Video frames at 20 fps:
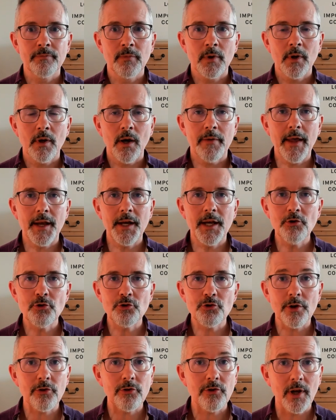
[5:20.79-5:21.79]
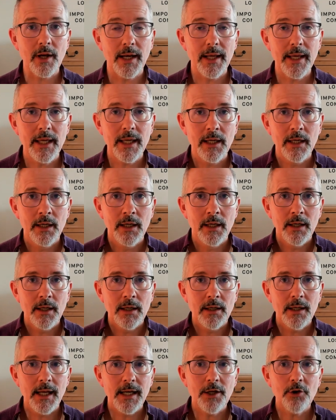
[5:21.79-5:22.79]
And then interestingly,
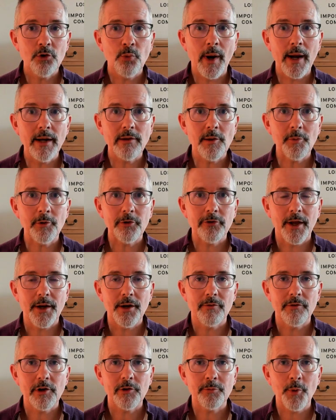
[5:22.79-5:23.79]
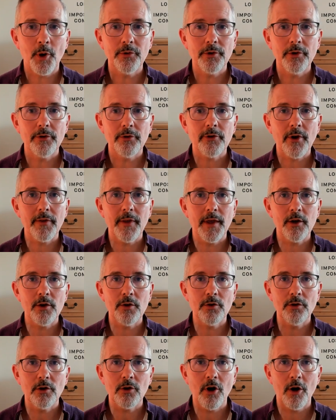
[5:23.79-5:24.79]
nearly 20% of respondents said they
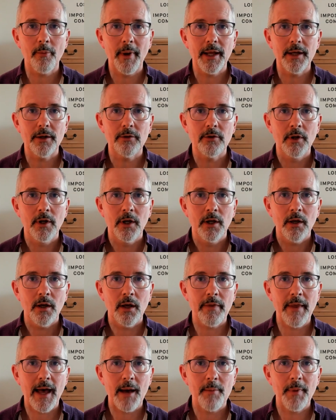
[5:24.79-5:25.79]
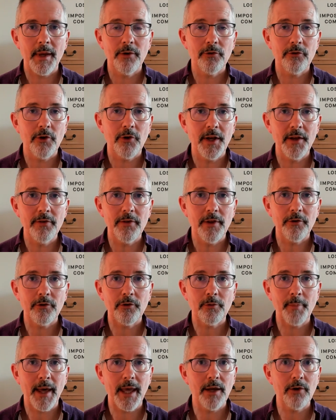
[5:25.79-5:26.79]
couldn't comment. And that means that in this
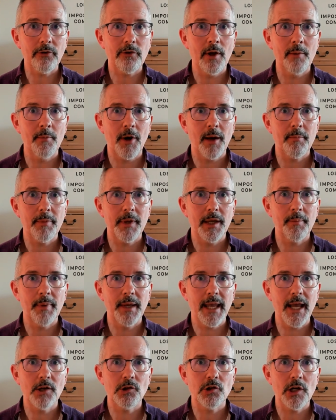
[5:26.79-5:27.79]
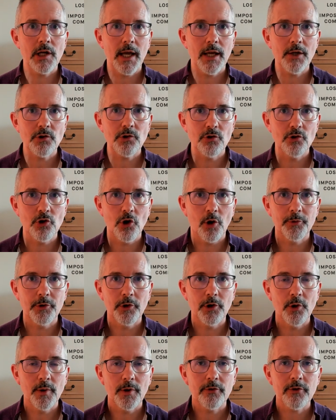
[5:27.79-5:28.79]
space, there might be a big education job to
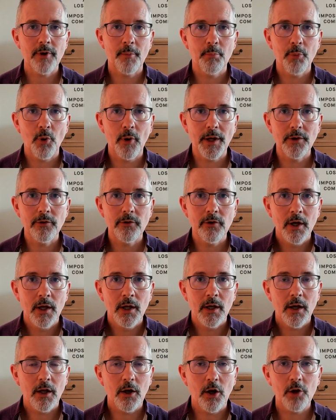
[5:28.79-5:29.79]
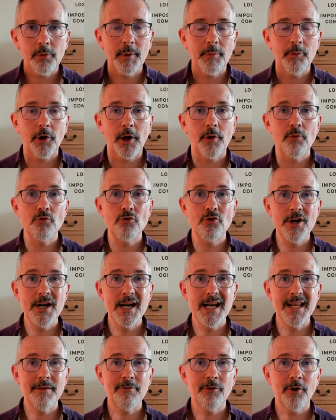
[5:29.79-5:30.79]
do at some point. A lot of people don't
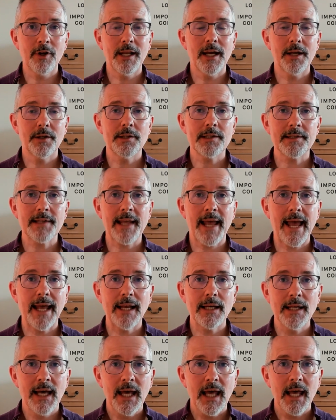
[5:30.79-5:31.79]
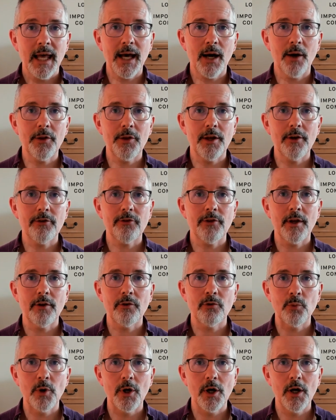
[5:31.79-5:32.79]
really fully understand how these
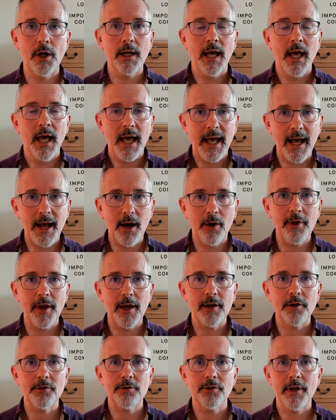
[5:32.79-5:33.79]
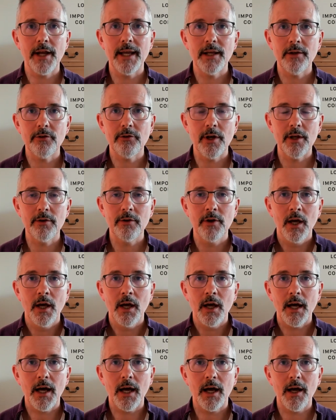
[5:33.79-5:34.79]
things work, how they're created,
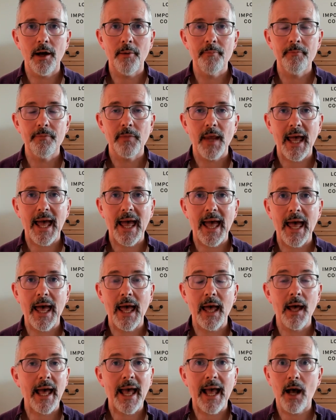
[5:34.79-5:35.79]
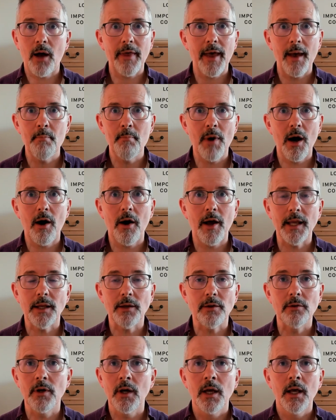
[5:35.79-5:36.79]
how they're
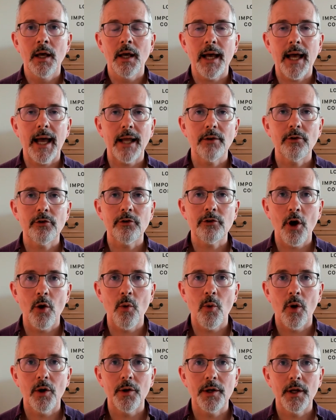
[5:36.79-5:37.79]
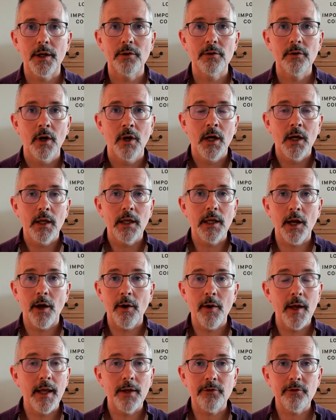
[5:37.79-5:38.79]
mined, and so on. And, you know,
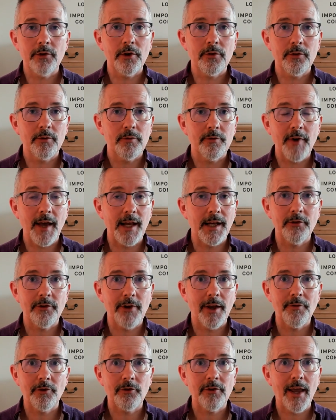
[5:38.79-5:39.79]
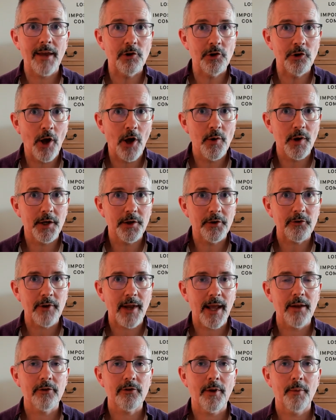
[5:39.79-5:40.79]
it's fairly safe to say, if you don't
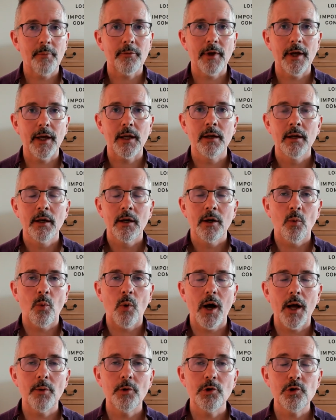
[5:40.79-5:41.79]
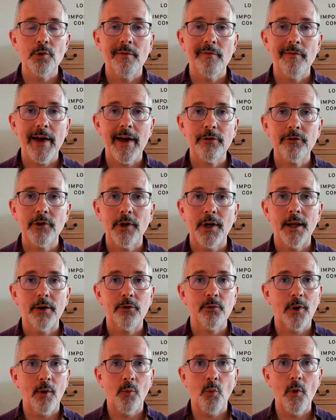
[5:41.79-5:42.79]
understand something, why would you invest in it?
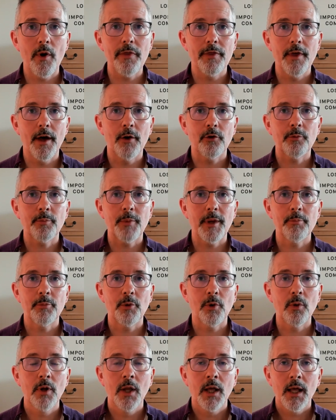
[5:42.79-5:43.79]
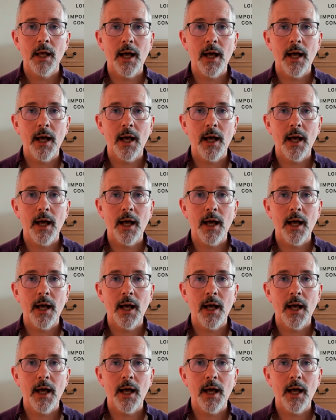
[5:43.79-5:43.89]
So I'm with those people.